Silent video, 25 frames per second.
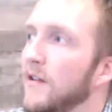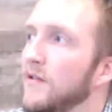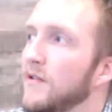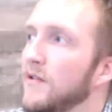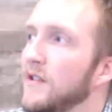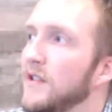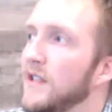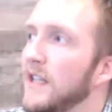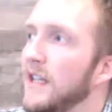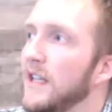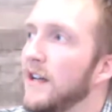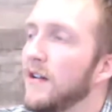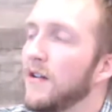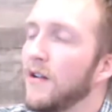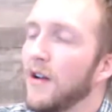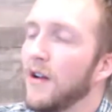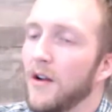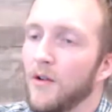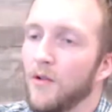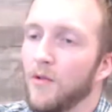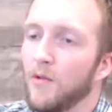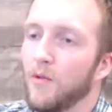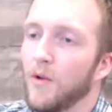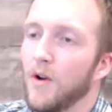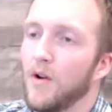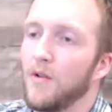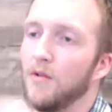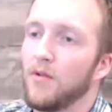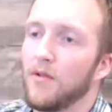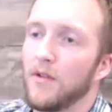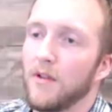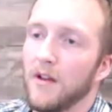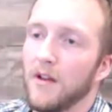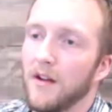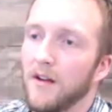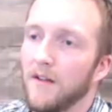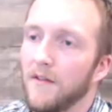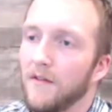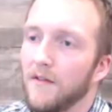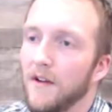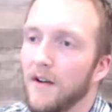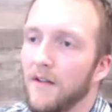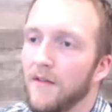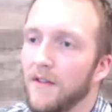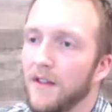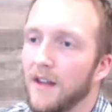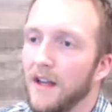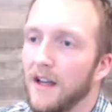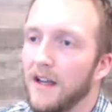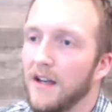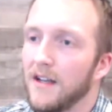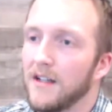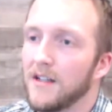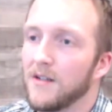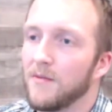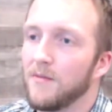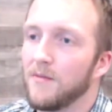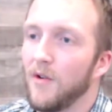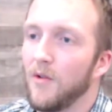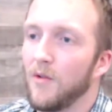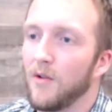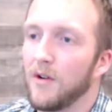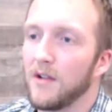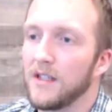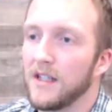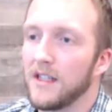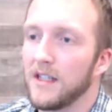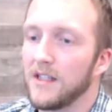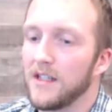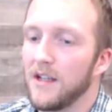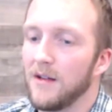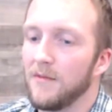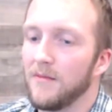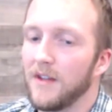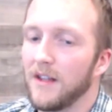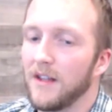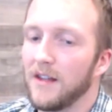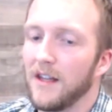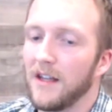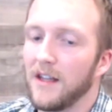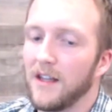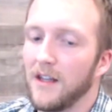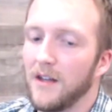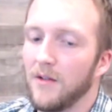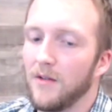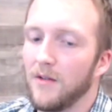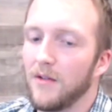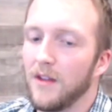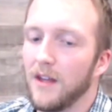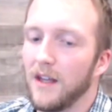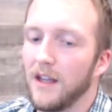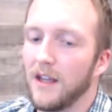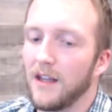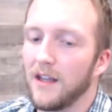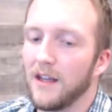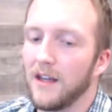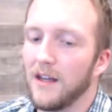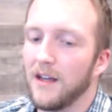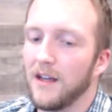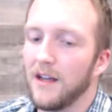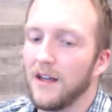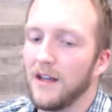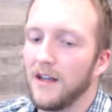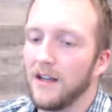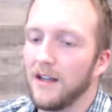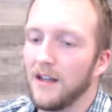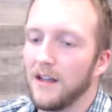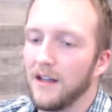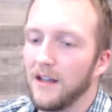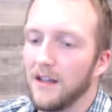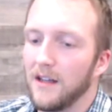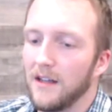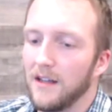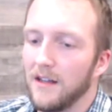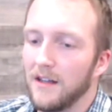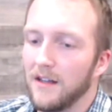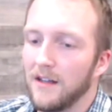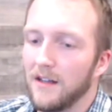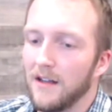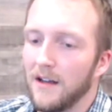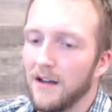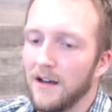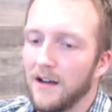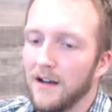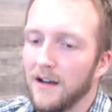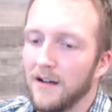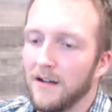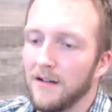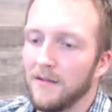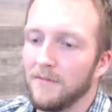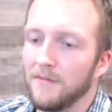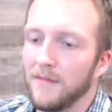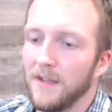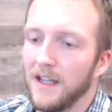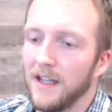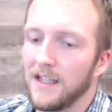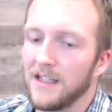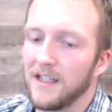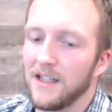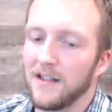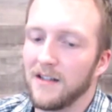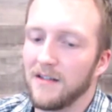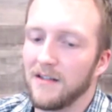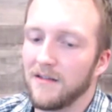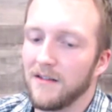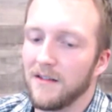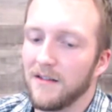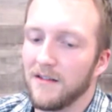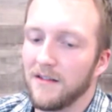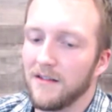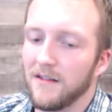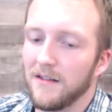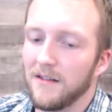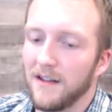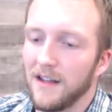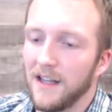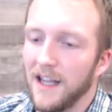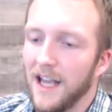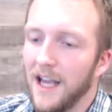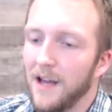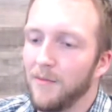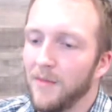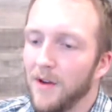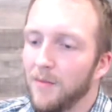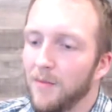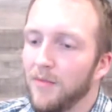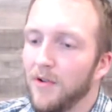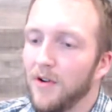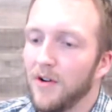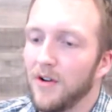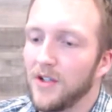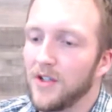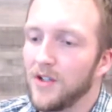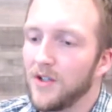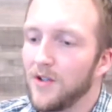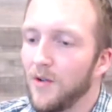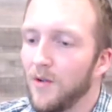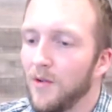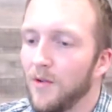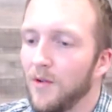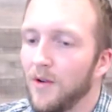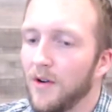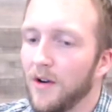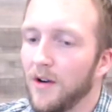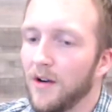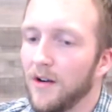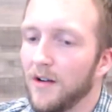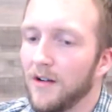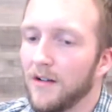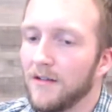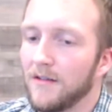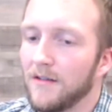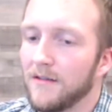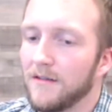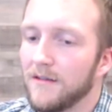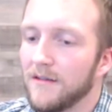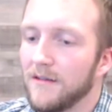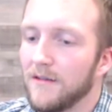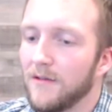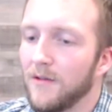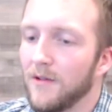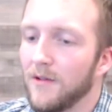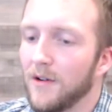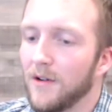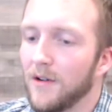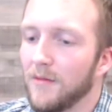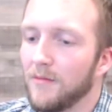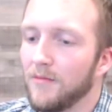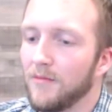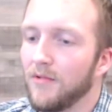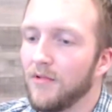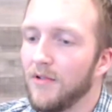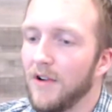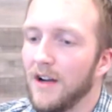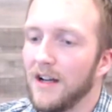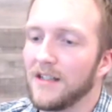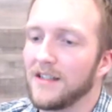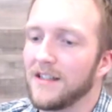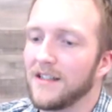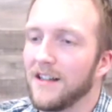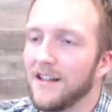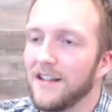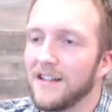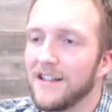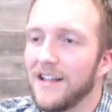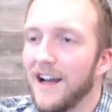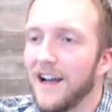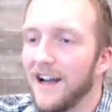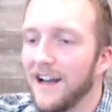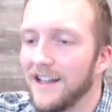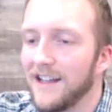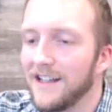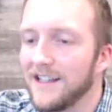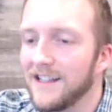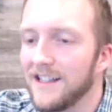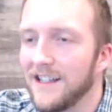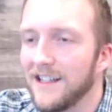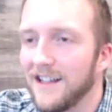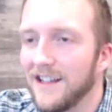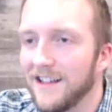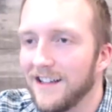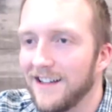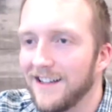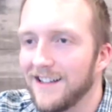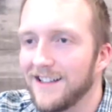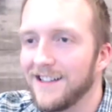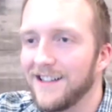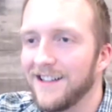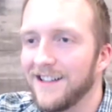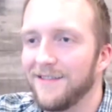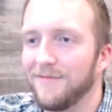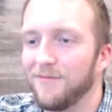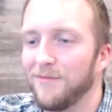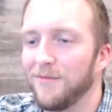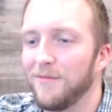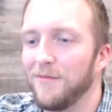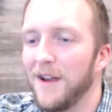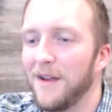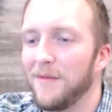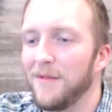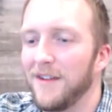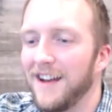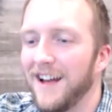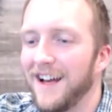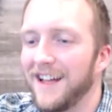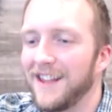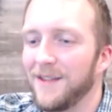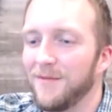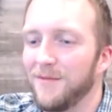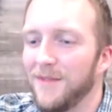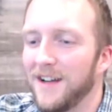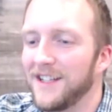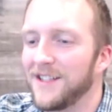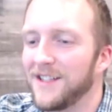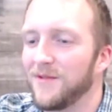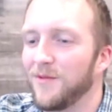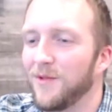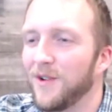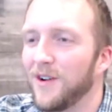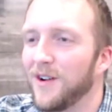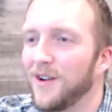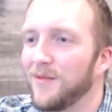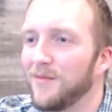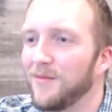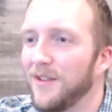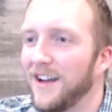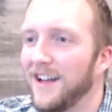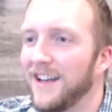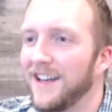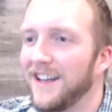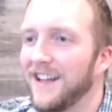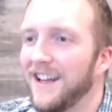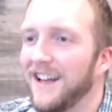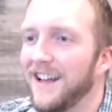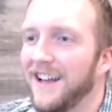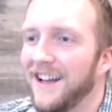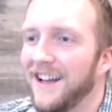see a growth of Theodism, or is it something that you think can't be pushed or proselytized is maybe not the best word, but